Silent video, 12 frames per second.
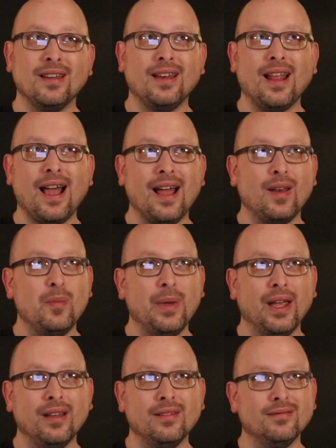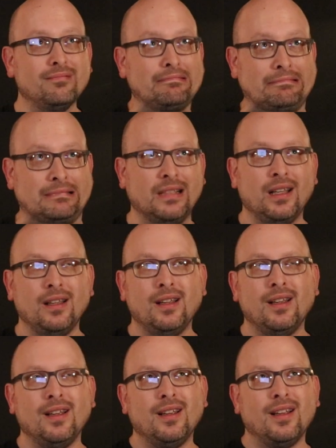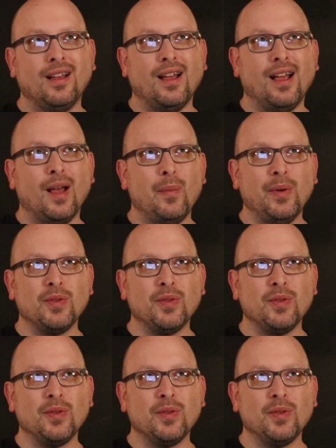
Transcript: It had to have been but it was